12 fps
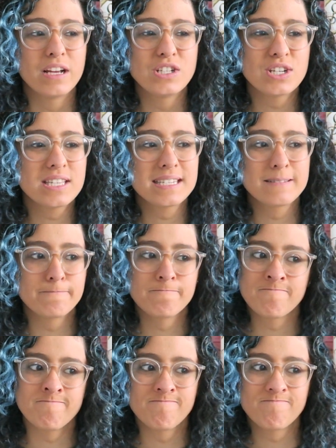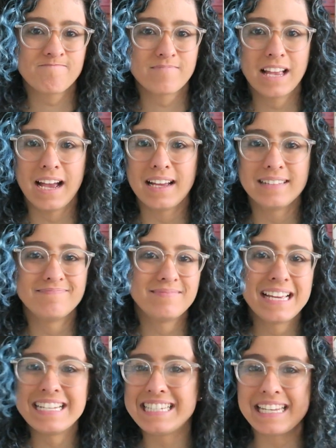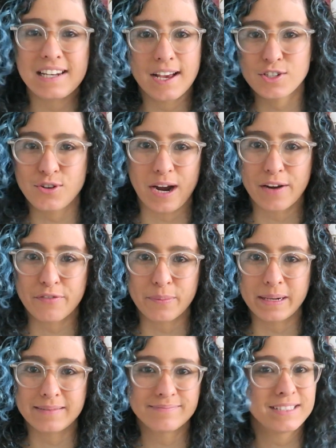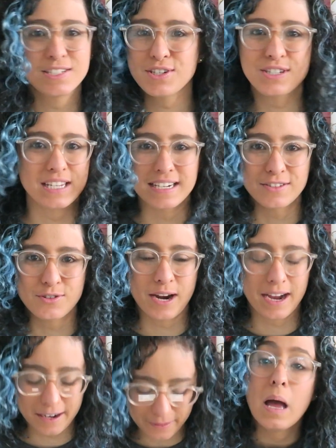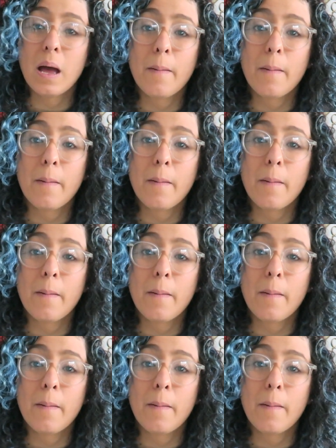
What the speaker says: it did not track for me. It just didn't track.